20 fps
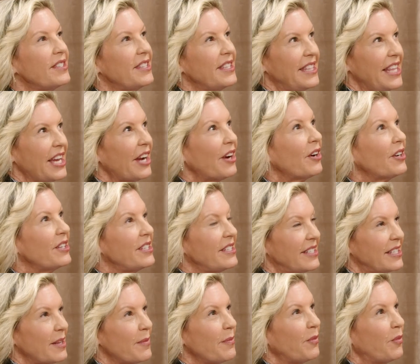there are
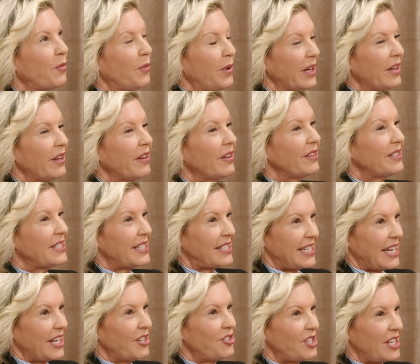some real
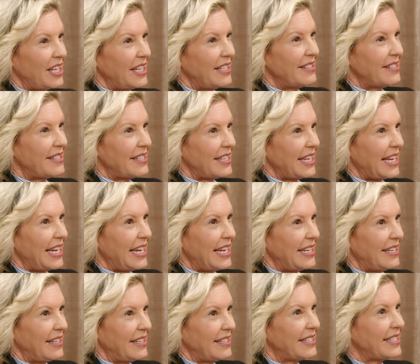distinctions
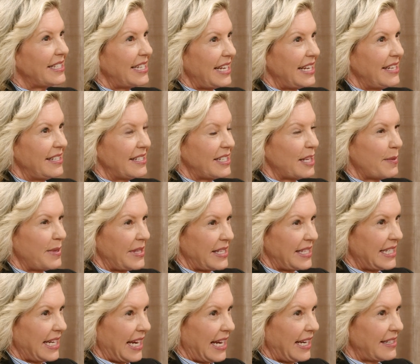in some of the
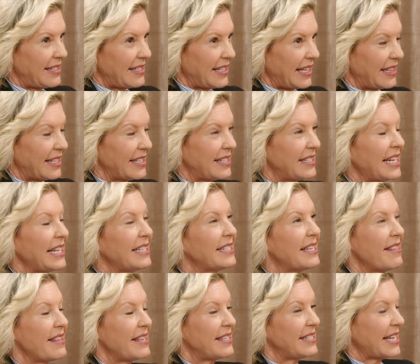states. Like the states
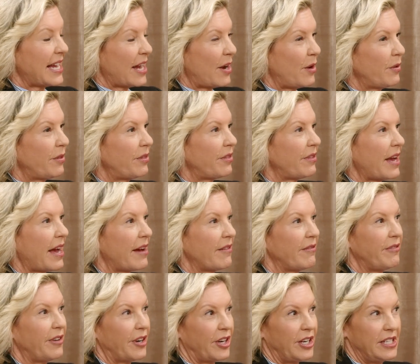in the South have
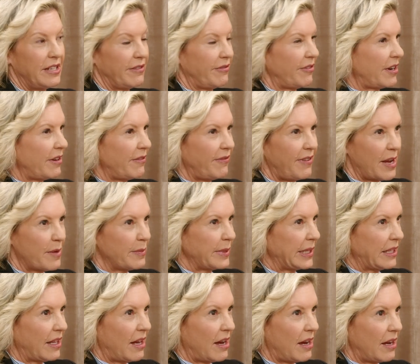very different
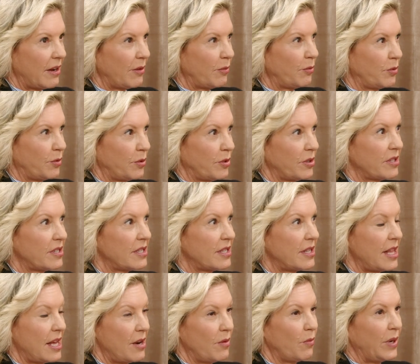family law rules
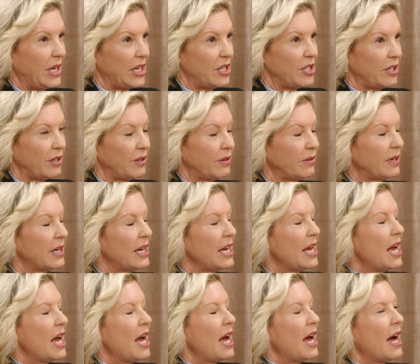than we do.
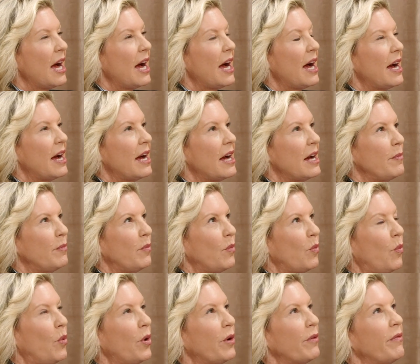
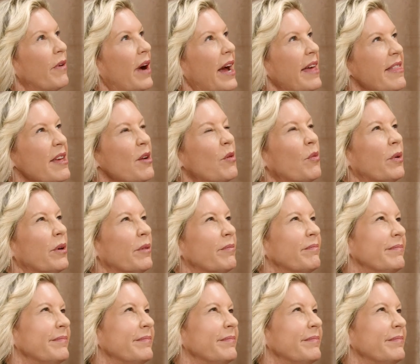I think we're